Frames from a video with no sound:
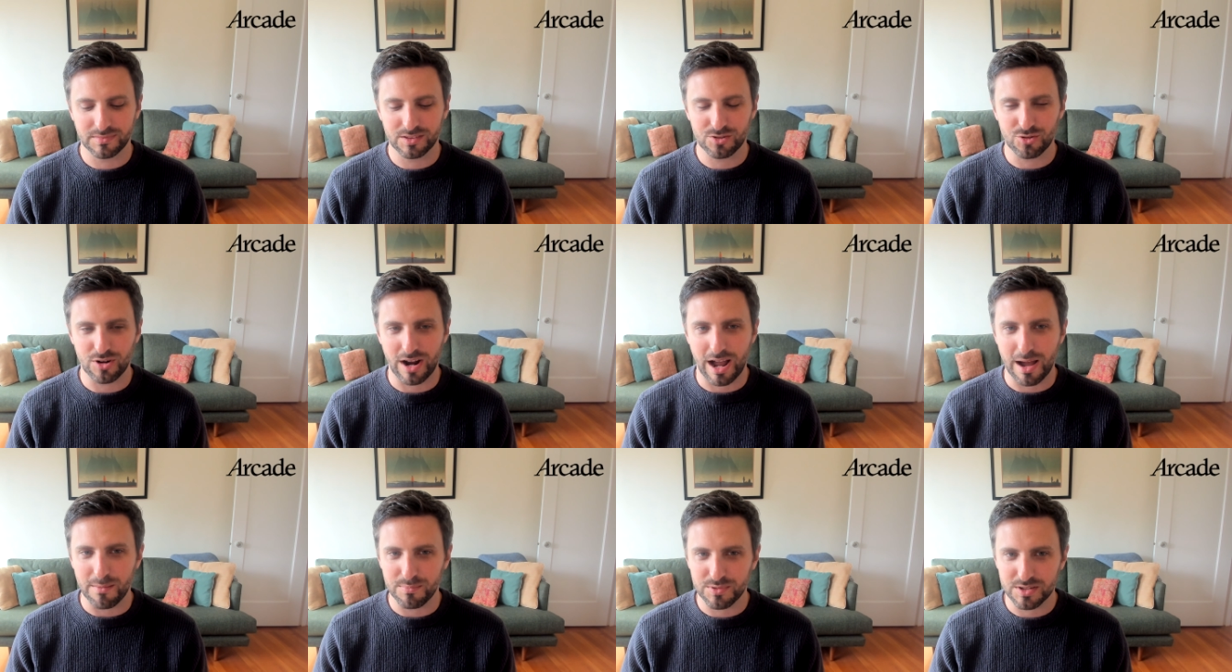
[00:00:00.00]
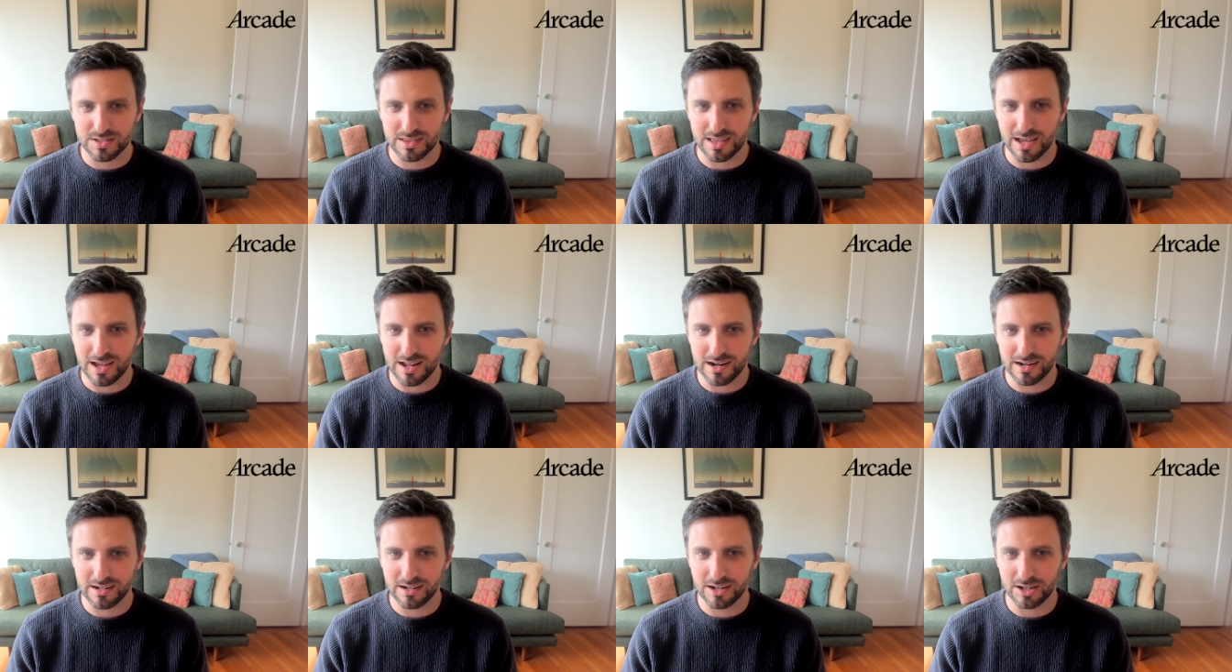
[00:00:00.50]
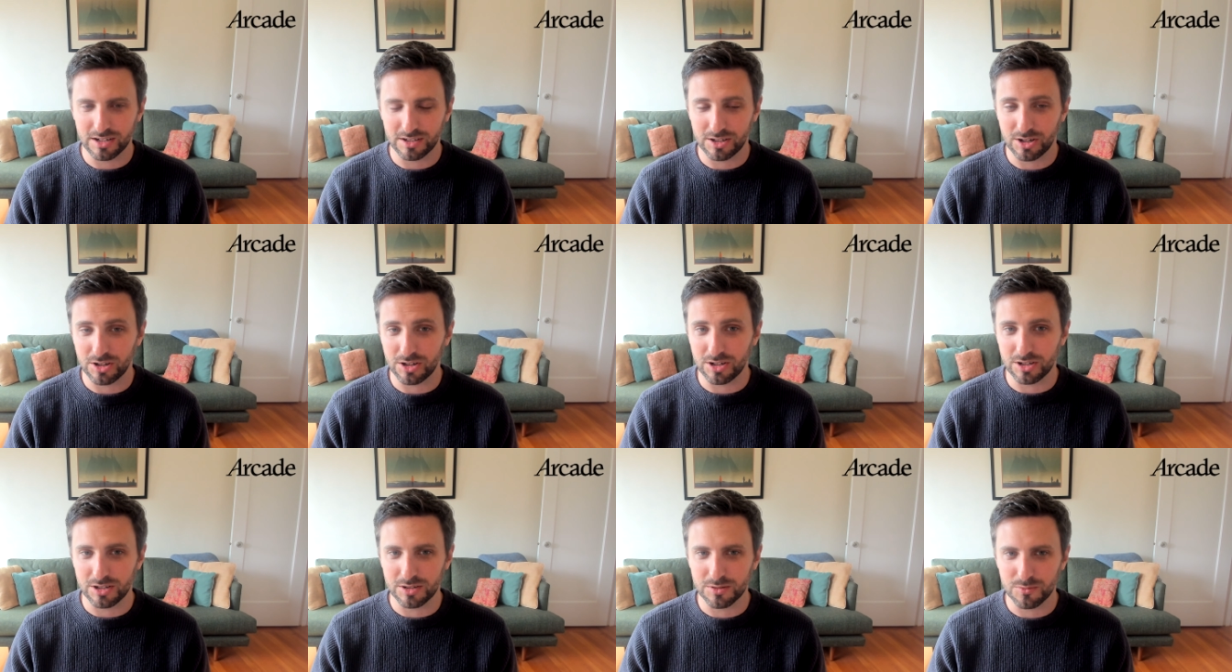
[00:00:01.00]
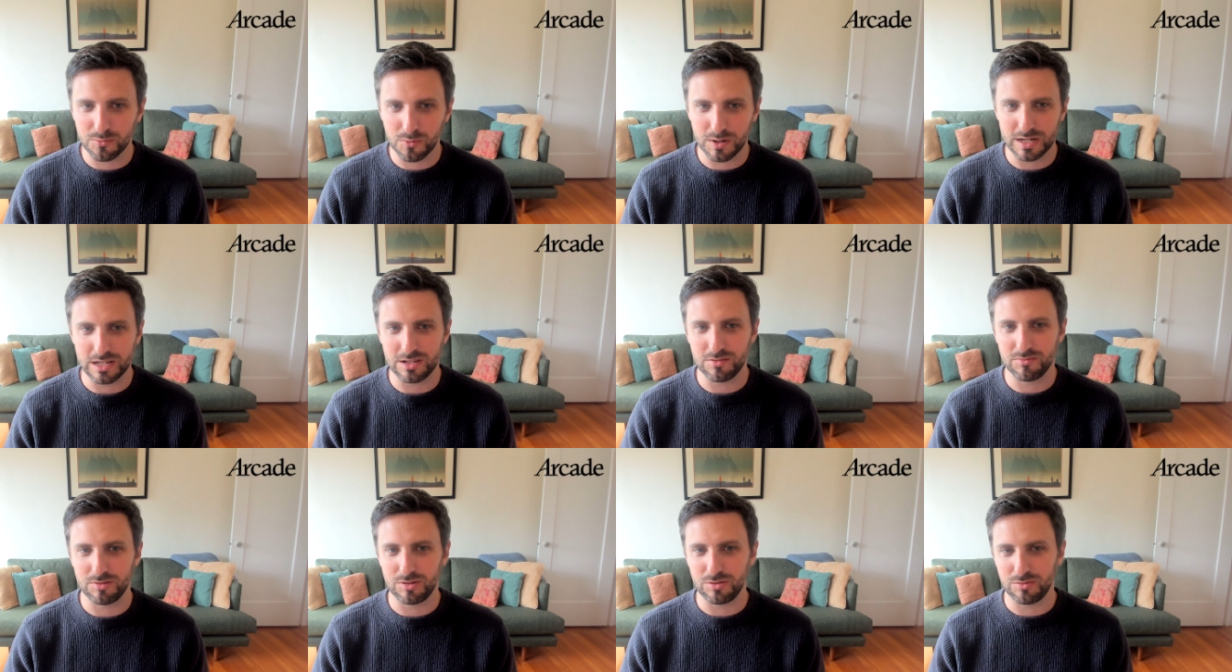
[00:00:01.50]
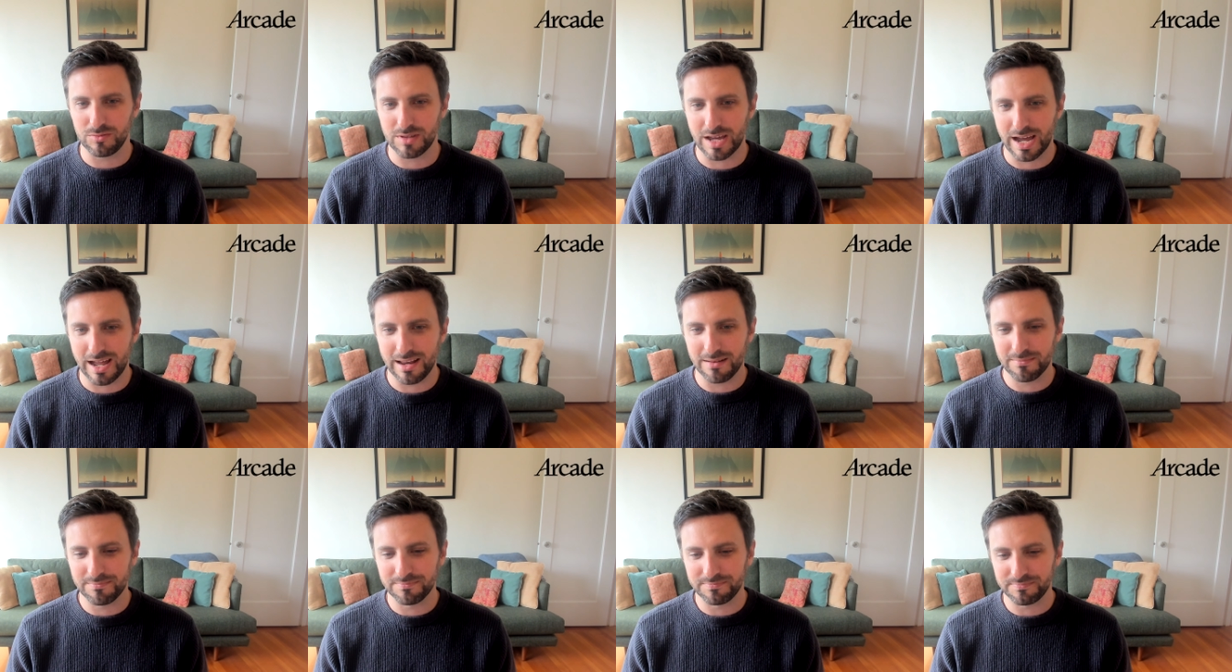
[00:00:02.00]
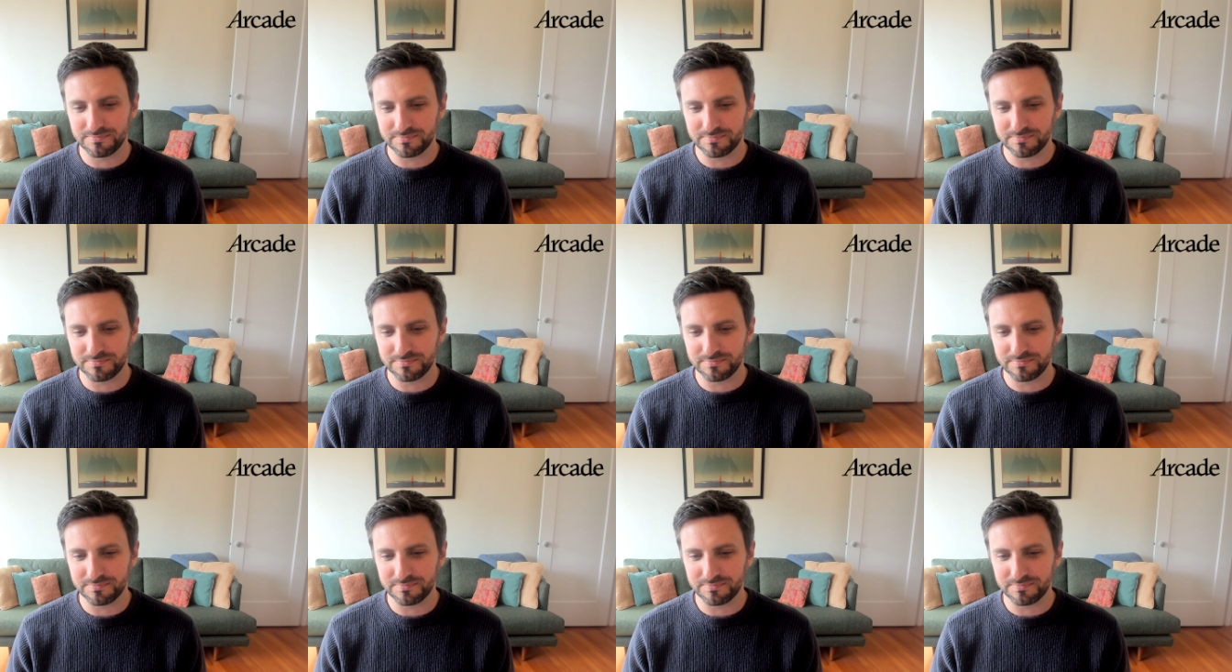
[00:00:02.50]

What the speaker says: traps that occur when you do that.